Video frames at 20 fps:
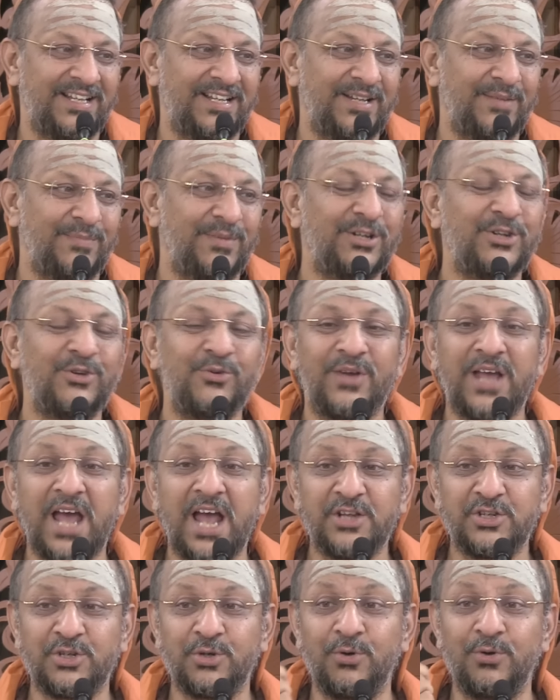But you
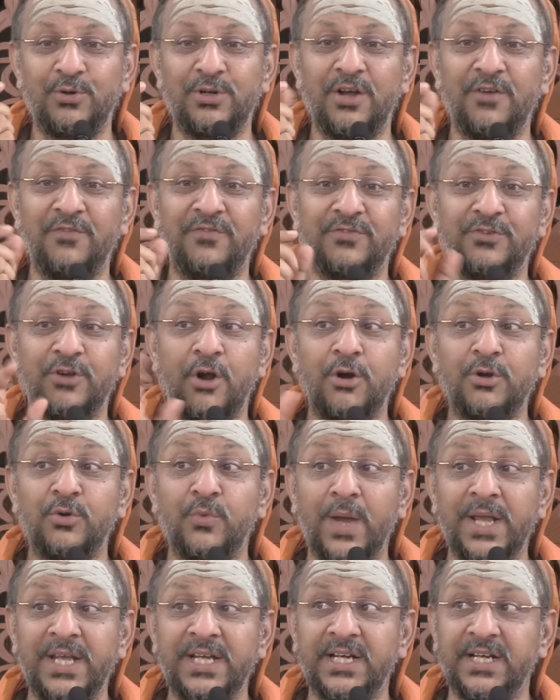catch hold of not
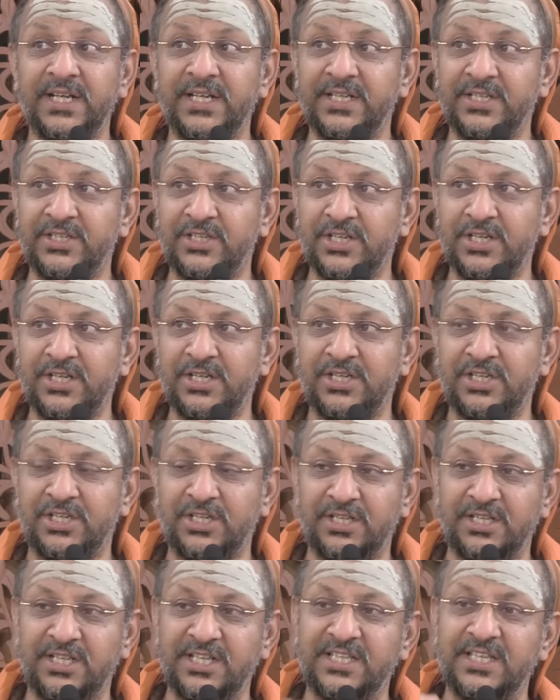vaikari,
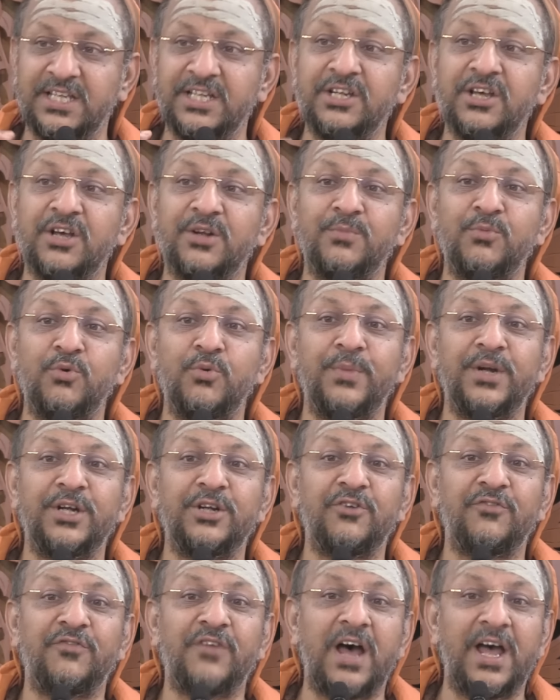just this inner movement
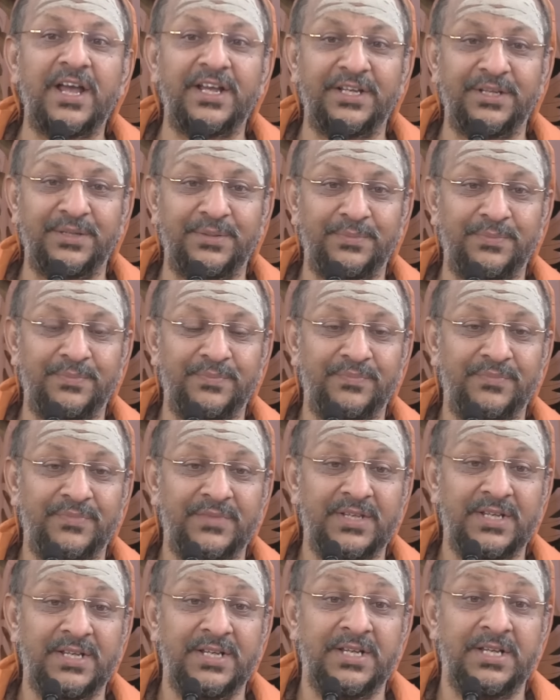of I.
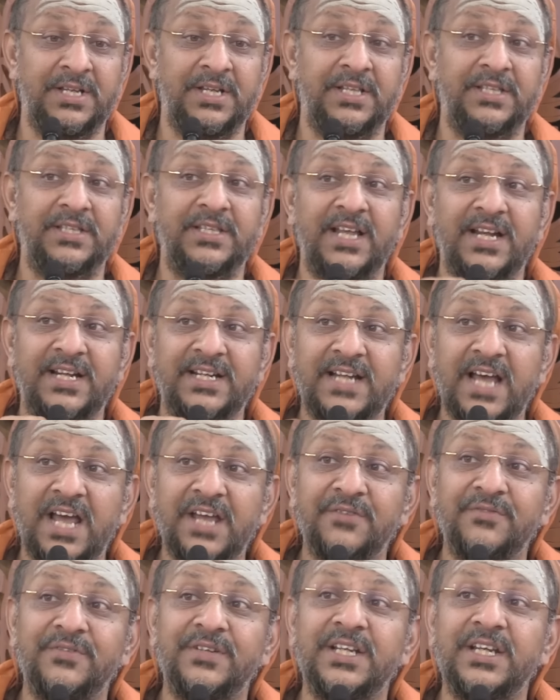Then
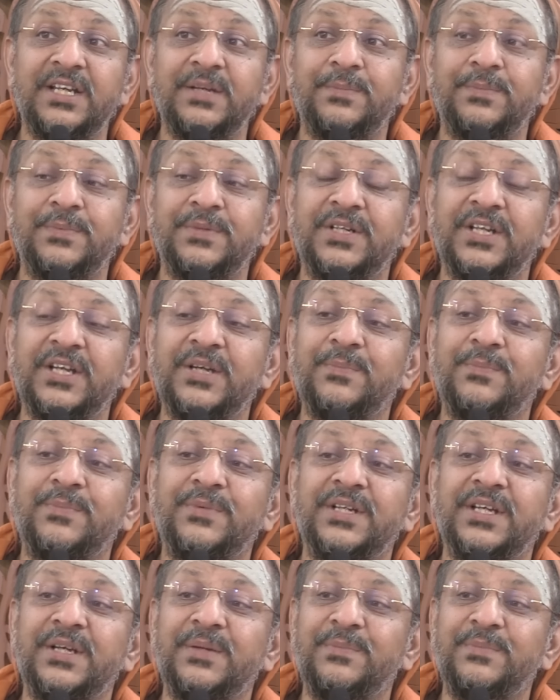dive
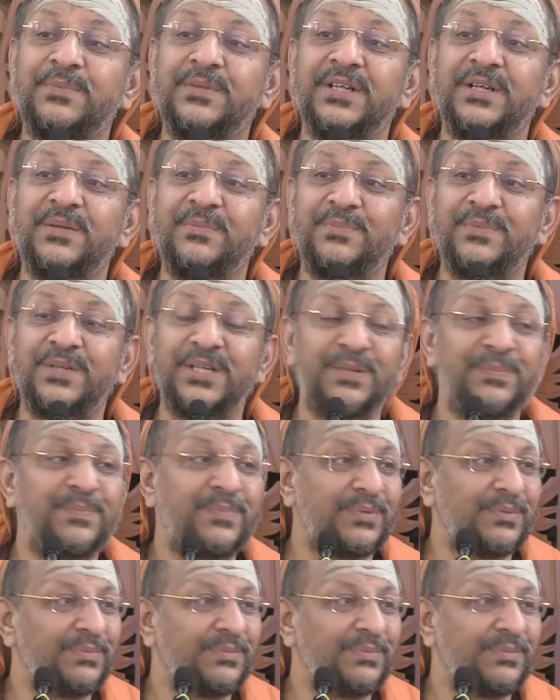deep.